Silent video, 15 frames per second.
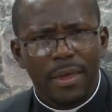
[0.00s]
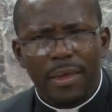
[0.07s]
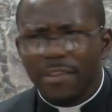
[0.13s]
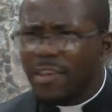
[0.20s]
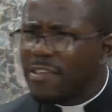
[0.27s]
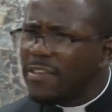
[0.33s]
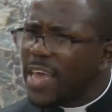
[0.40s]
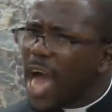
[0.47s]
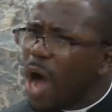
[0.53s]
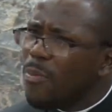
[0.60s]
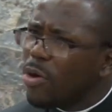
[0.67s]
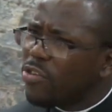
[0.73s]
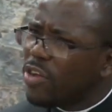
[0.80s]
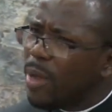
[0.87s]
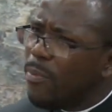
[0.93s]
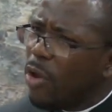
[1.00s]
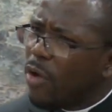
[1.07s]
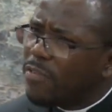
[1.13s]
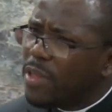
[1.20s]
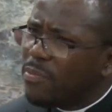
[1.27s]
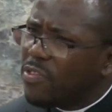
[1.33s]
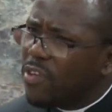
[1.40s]
he said, see how much they
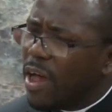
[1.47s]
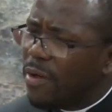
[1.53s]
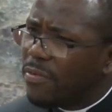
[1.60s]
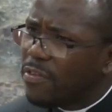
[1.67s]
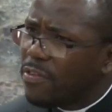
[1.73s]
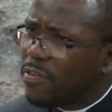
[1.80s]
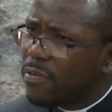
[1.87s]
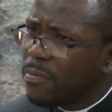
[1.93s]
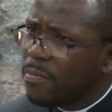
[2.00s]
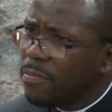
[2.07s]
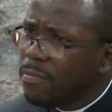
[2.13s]
love themselves.